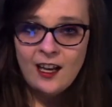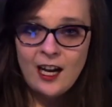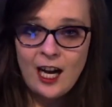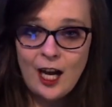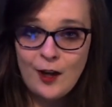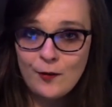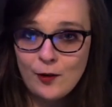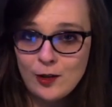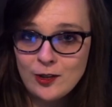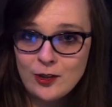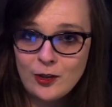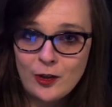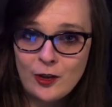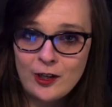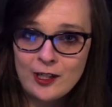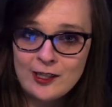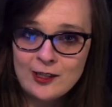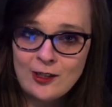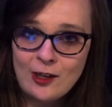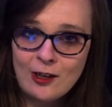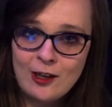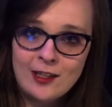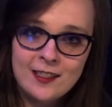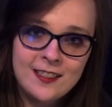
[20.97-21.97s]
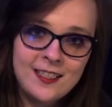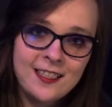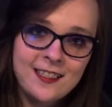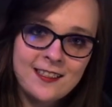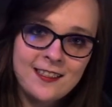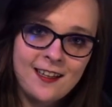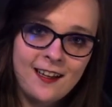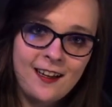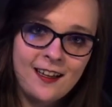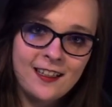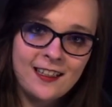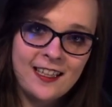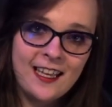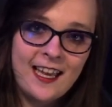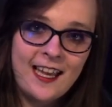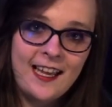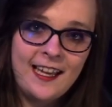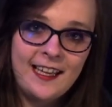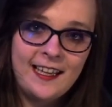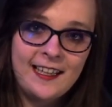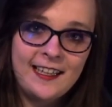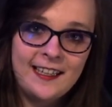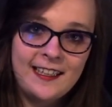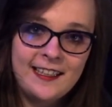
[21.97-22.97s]
I've also heard a song on TikTok,
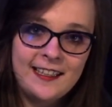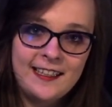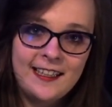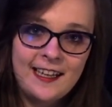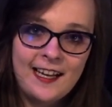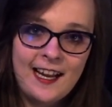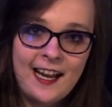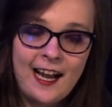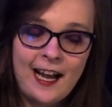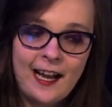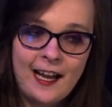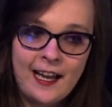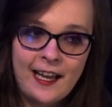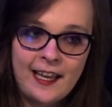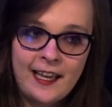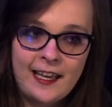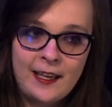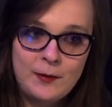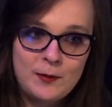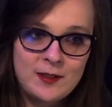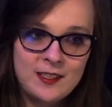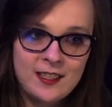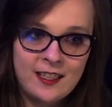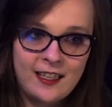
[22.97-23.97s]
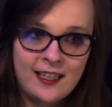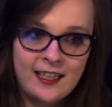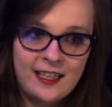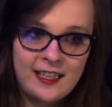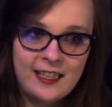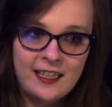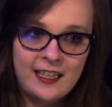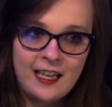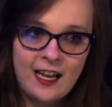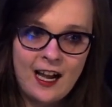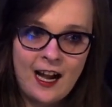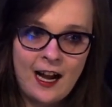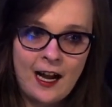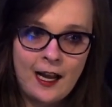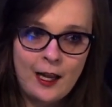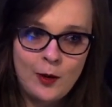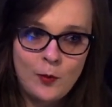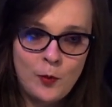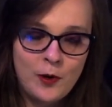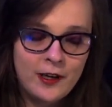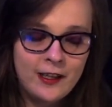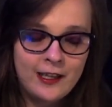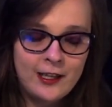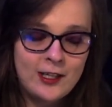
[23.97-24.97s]
and I was like, I
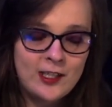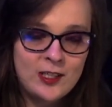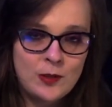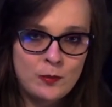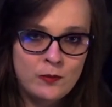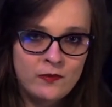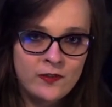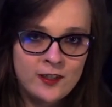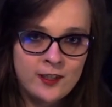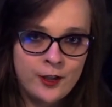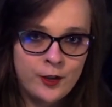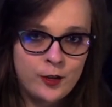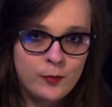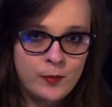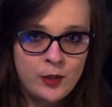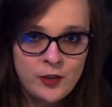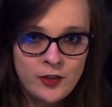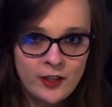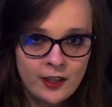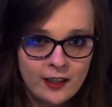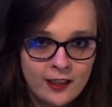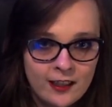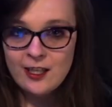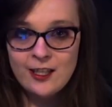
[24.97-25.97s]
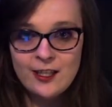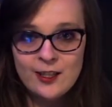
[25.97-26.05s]
want to hear some of his other music.